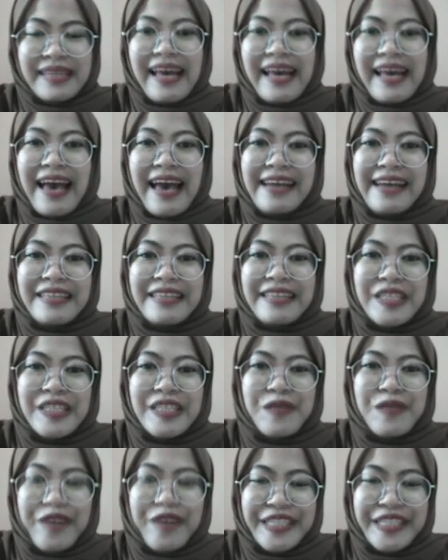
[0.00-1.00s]
And in this
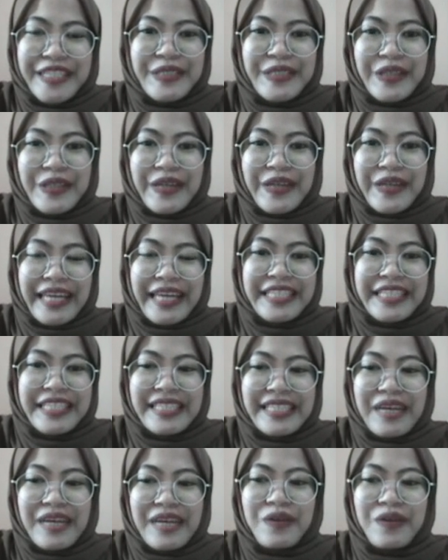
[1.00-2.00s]
very good occasion,
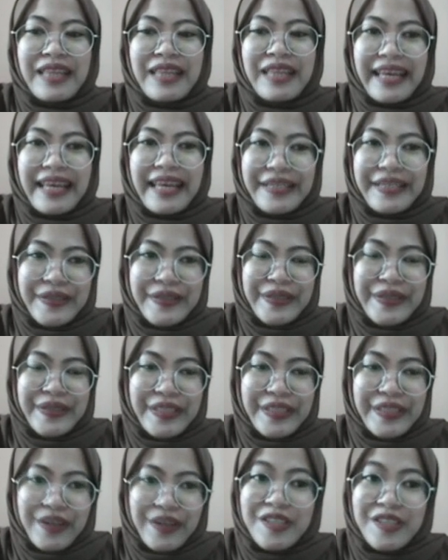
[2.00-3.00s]
I would like to
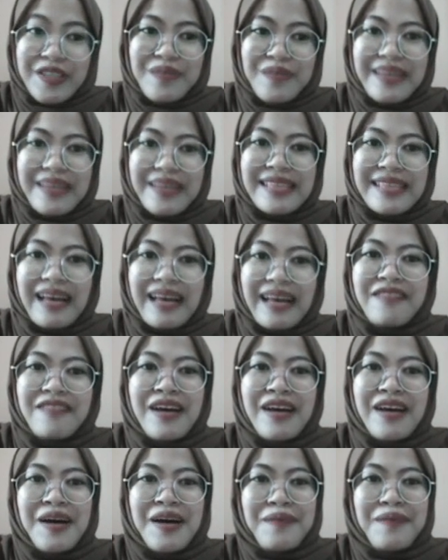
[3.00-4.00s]
introduce myself.
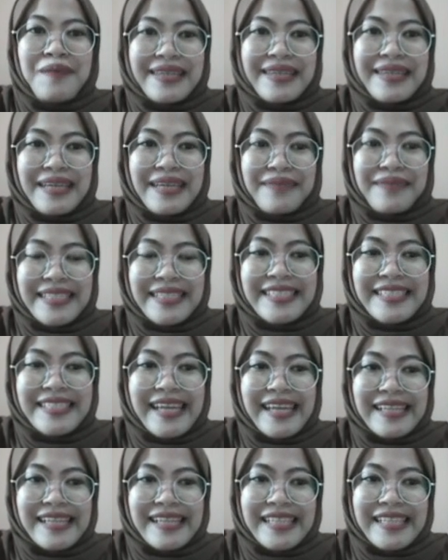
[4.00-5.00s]
My name is
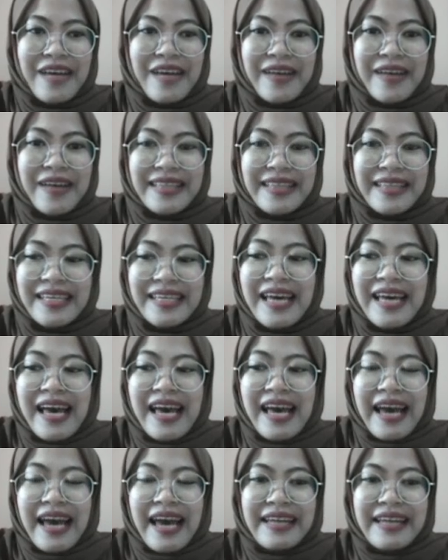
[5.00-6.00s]
Dian Setiawati,
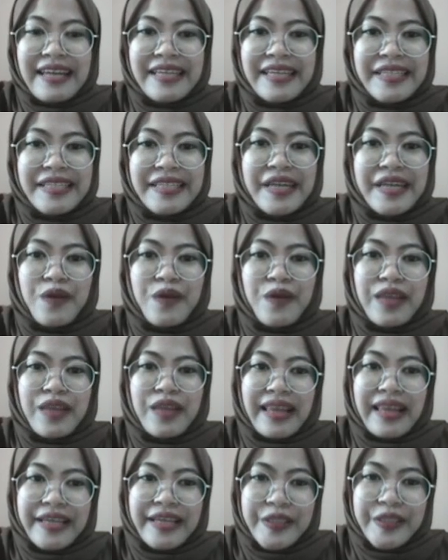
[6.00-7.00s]
and here I would
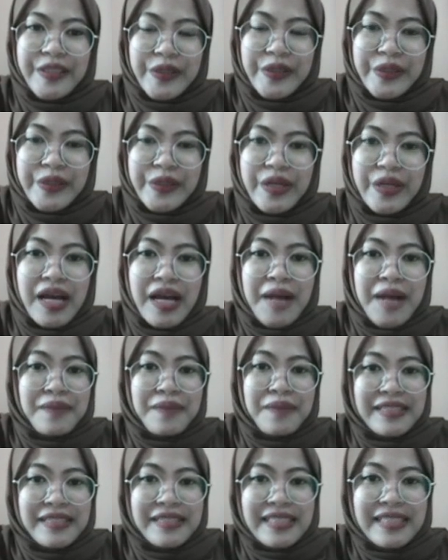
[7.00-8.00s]
like to
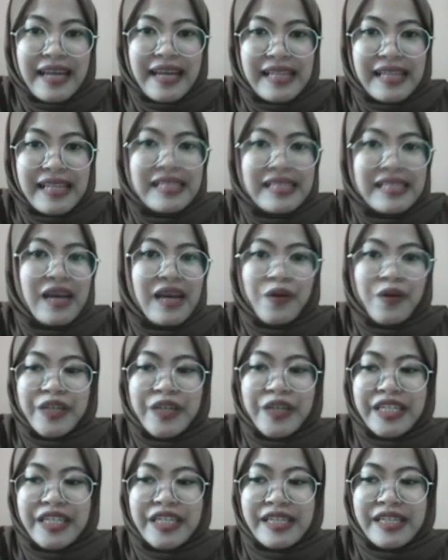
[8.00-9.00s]
present
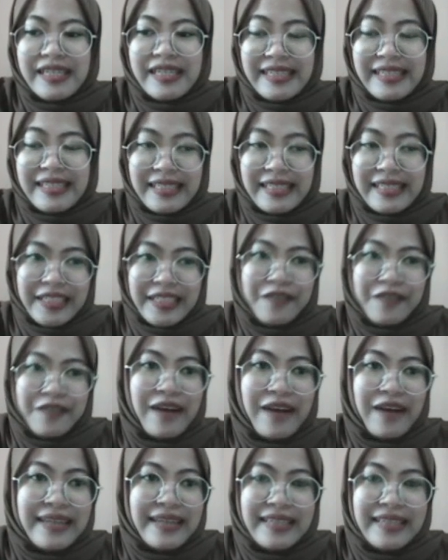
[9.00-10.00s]
our research
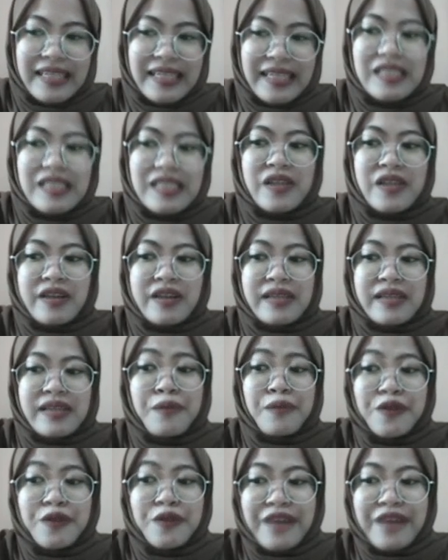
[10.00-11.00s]
findings on the
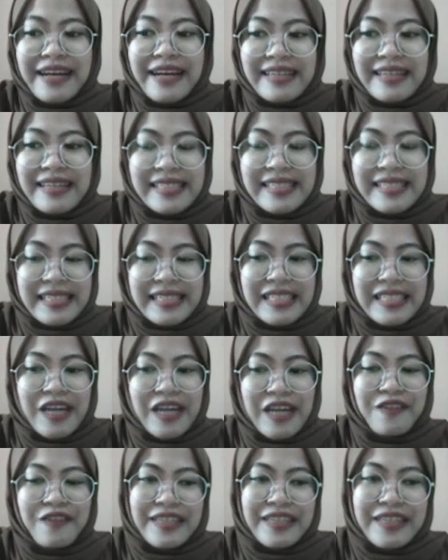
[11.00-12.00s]
move analysis
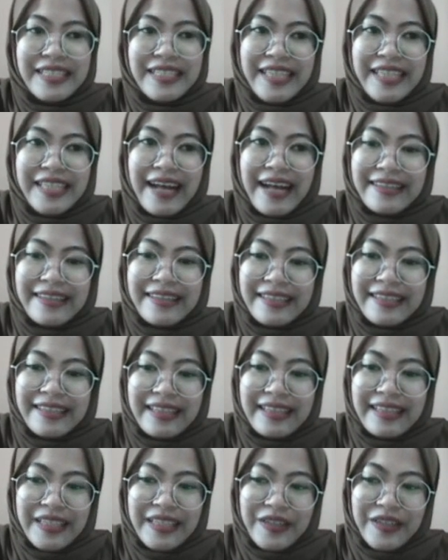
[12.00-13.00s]
of research article
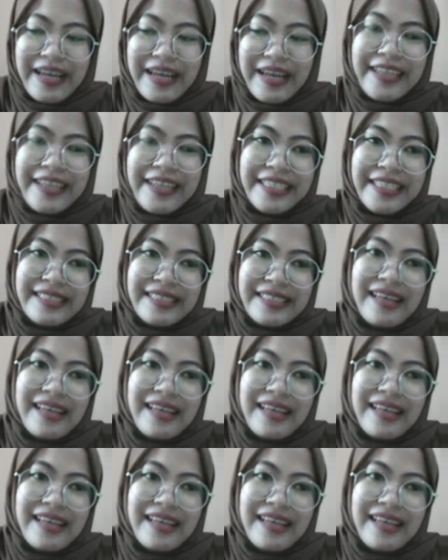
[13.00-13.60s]
introduction